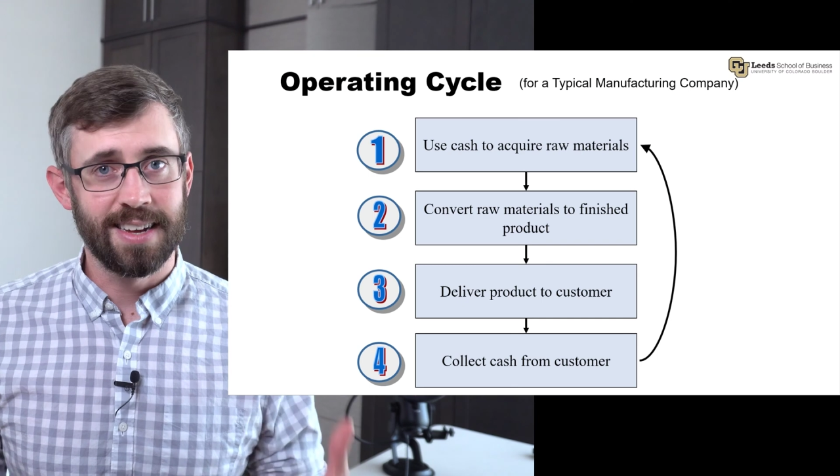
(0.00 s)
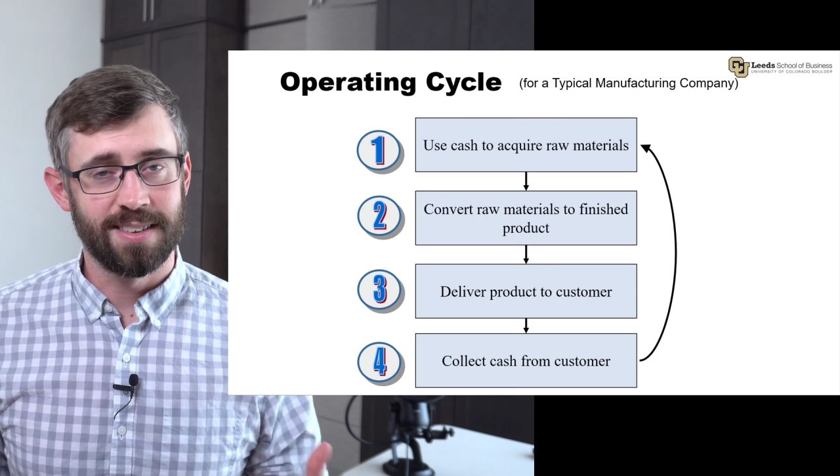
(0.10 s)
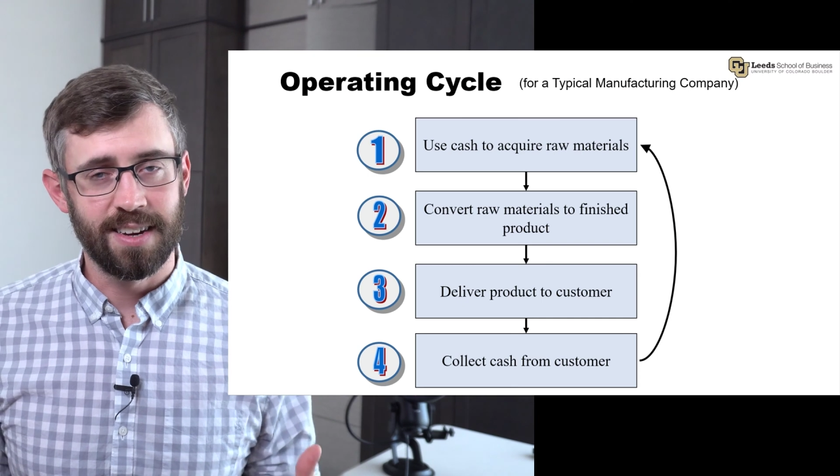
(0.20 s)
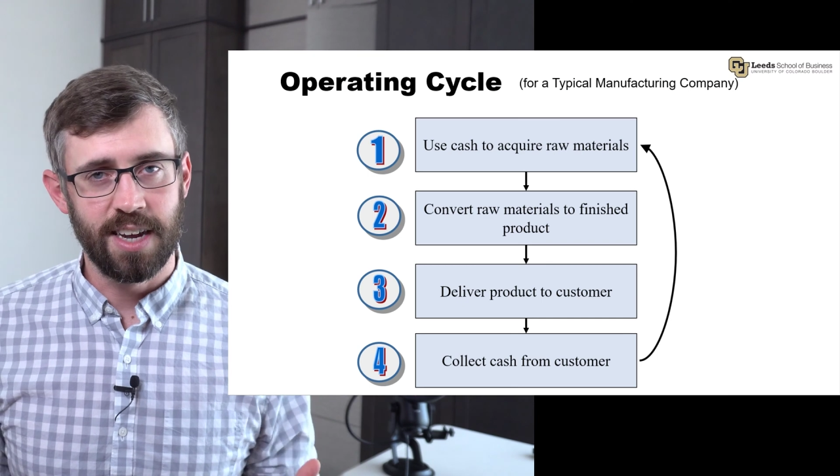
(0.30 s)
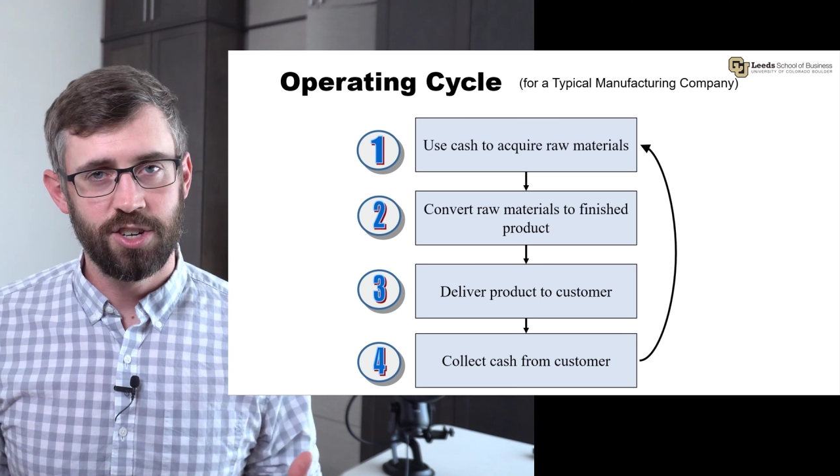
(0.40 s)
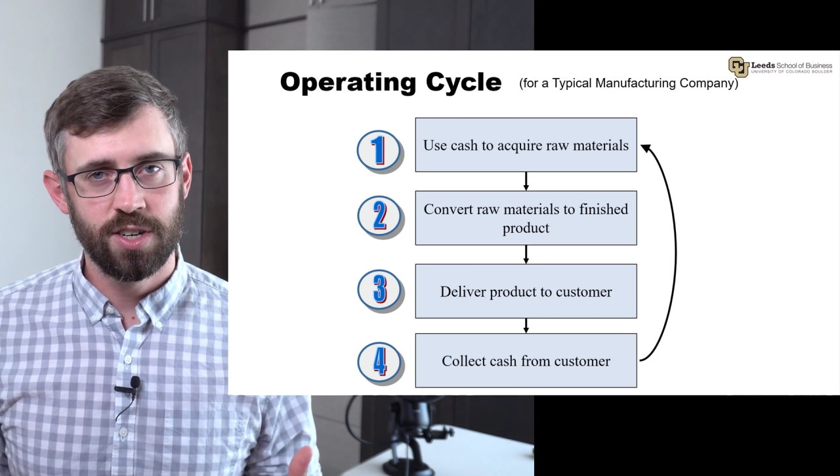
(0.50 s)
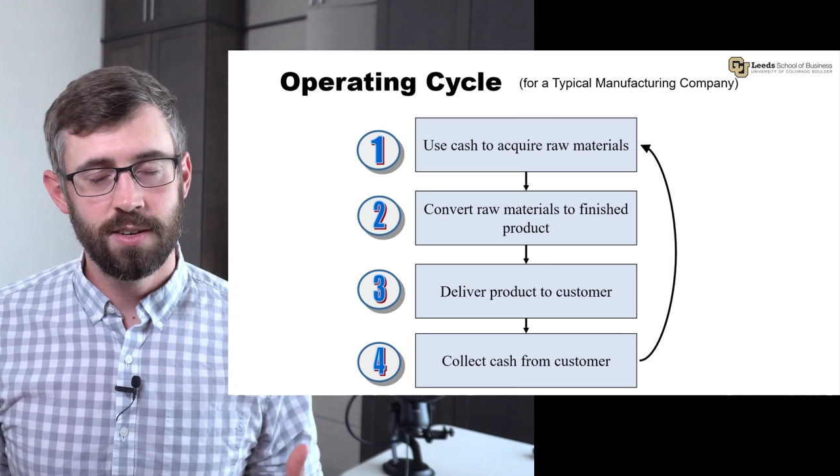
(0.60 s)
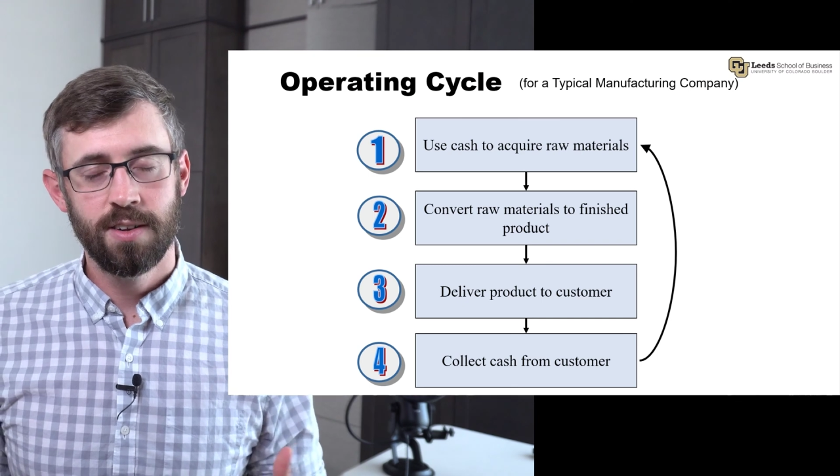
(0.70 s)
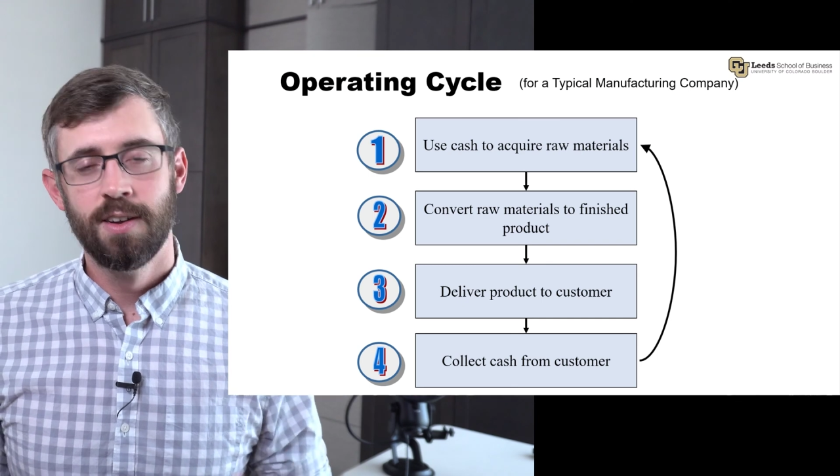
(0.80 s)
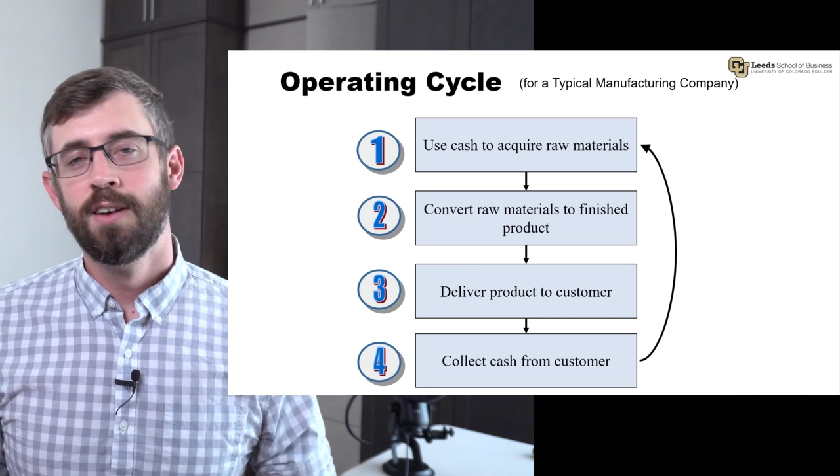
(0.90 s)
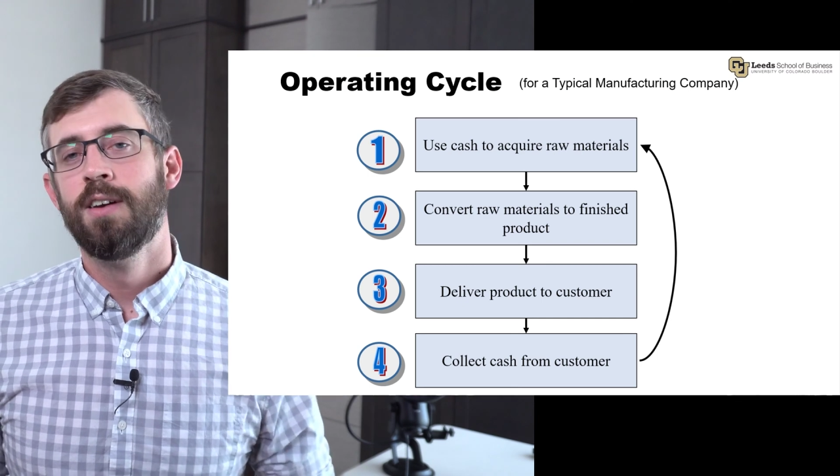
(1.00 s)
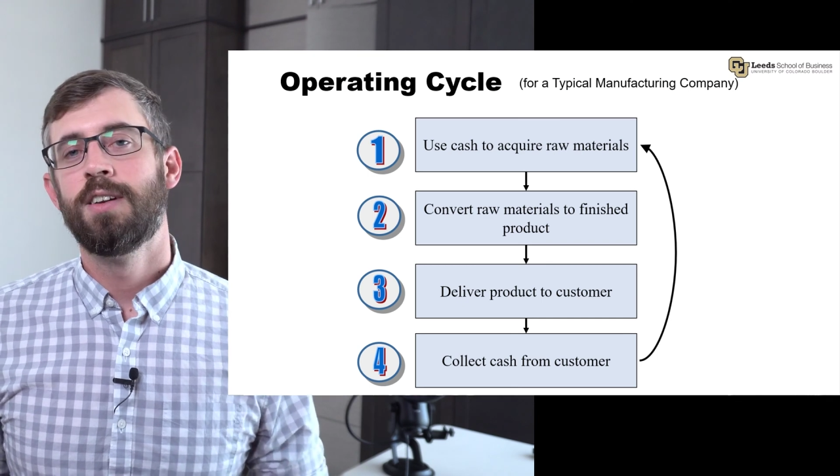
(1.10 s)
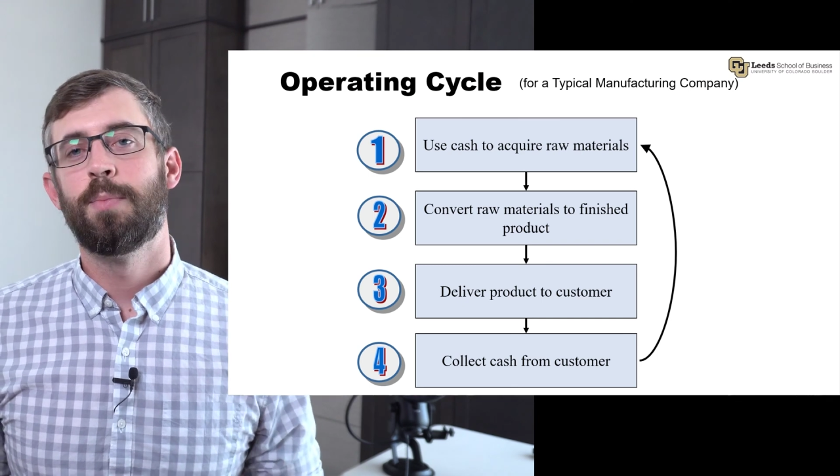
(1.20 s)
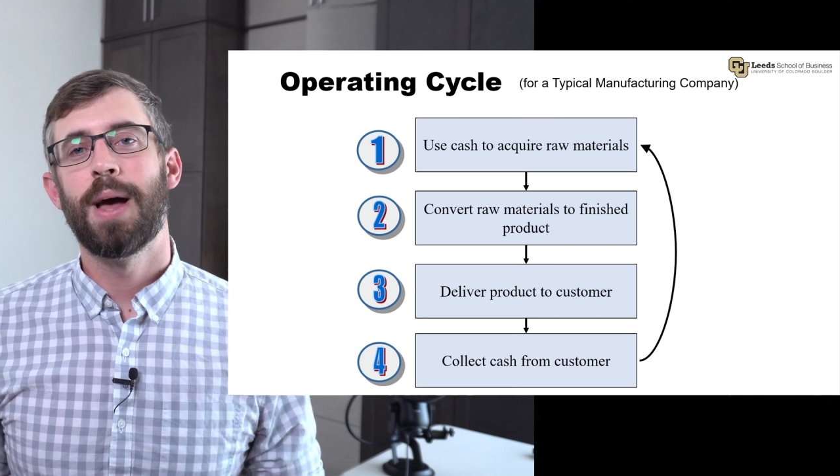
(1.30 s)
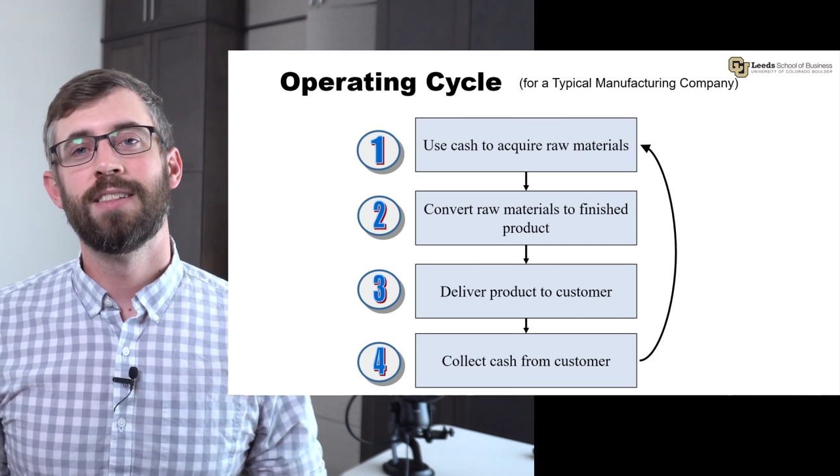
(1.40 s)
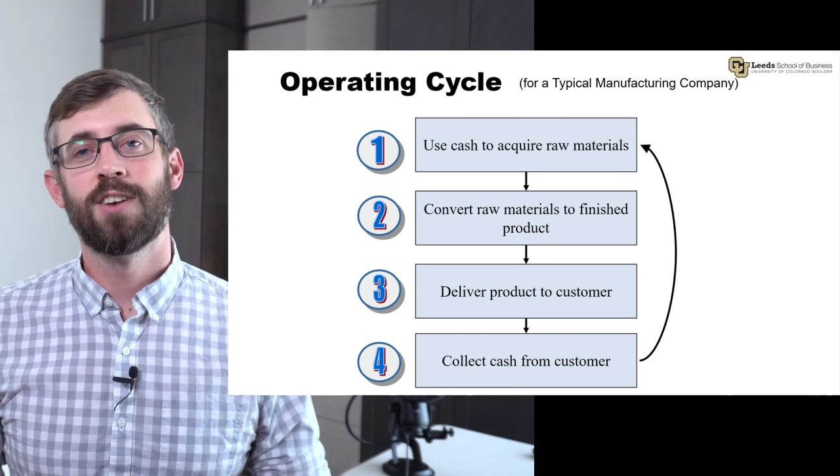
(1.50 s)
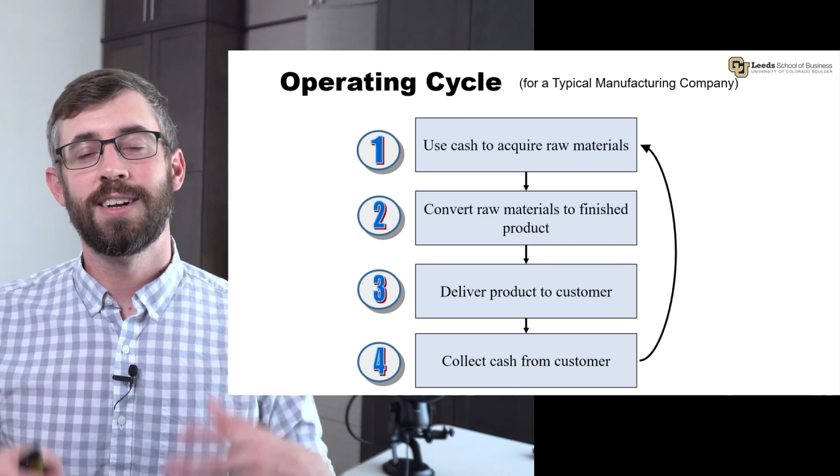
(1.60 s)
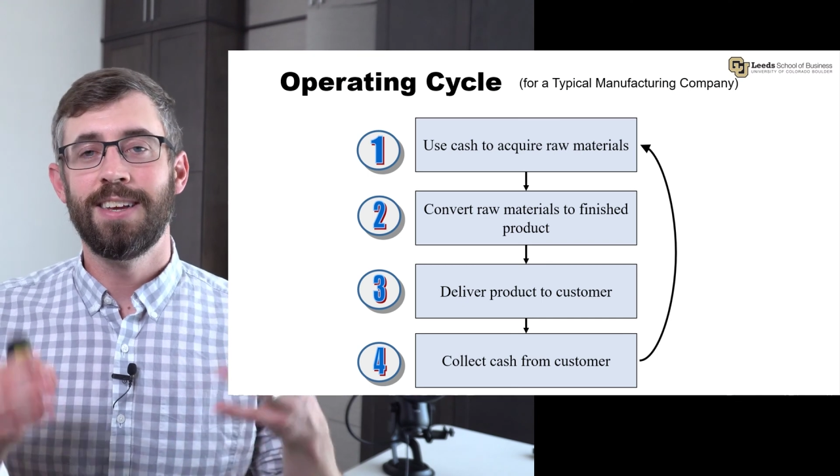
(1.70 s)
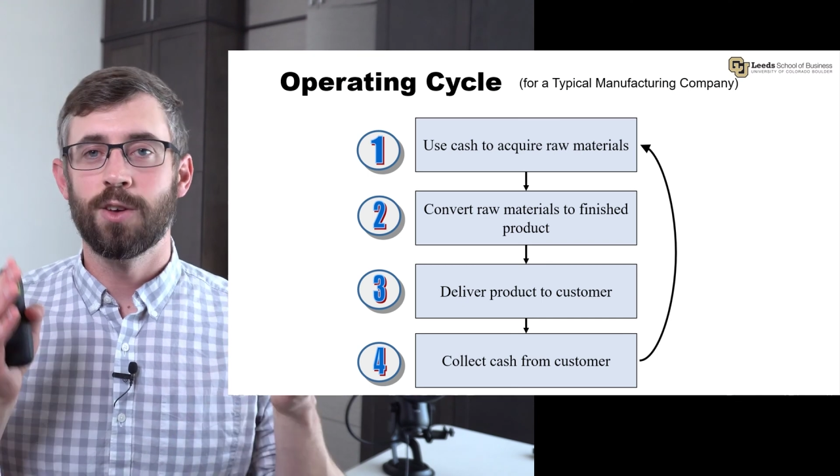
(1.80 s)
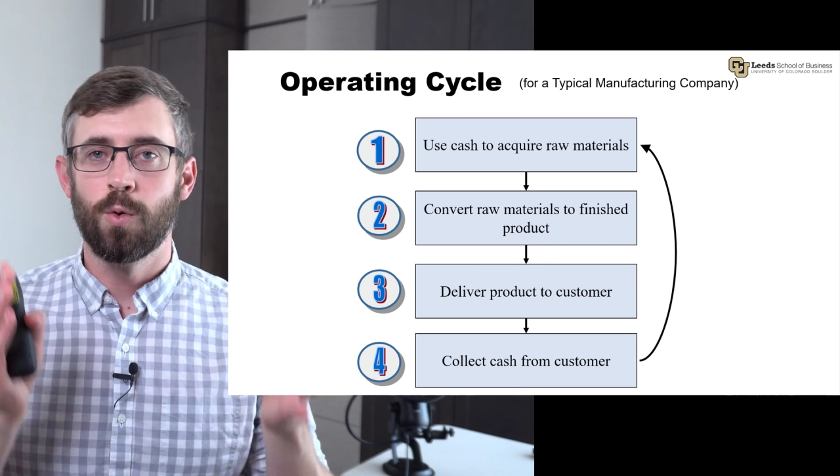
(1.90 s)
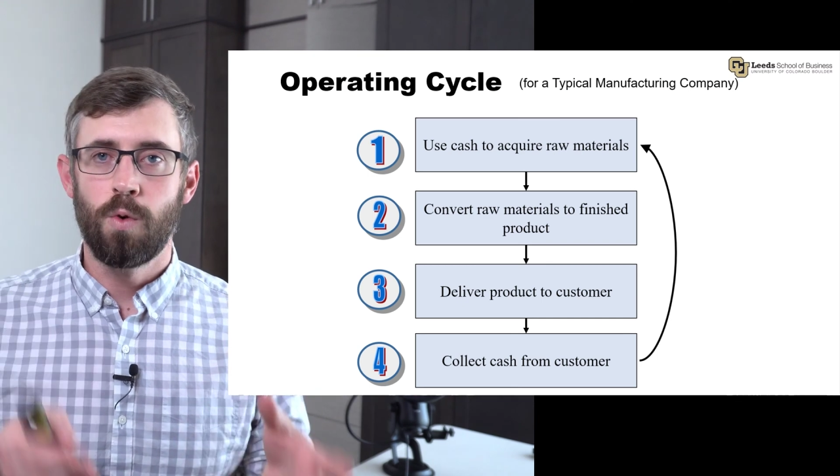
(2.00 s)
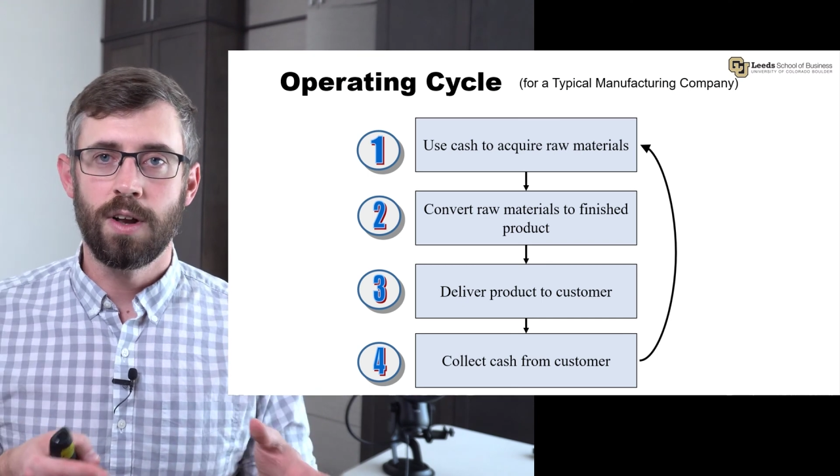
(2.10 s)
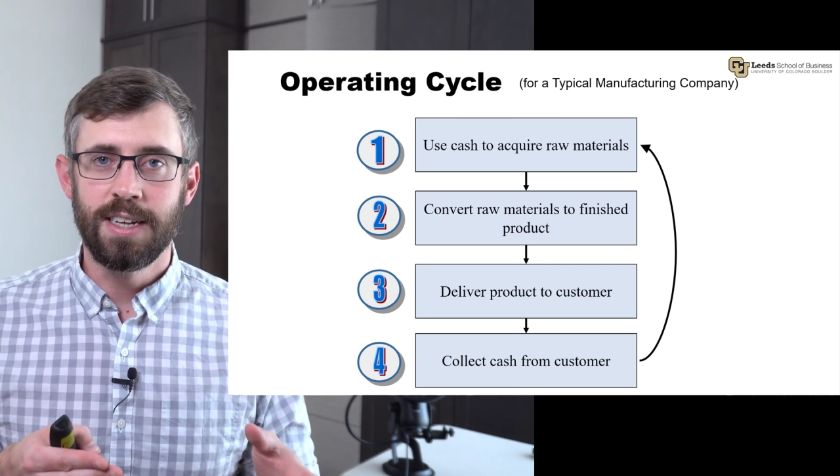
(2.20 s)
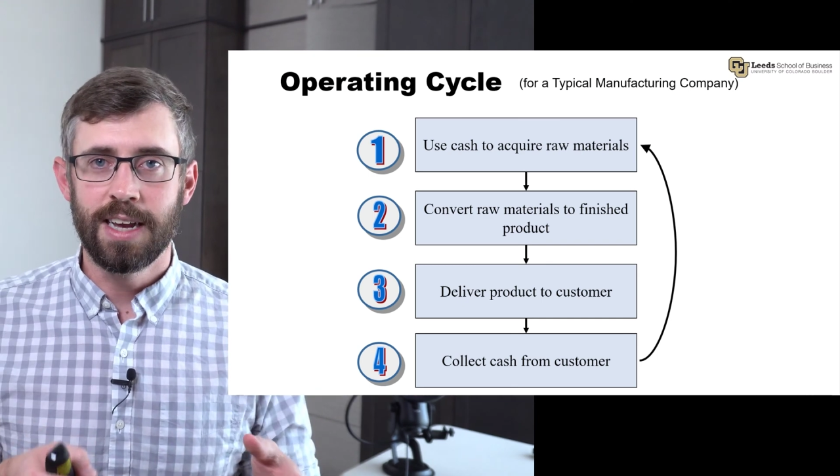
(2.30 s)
designation depends on either 1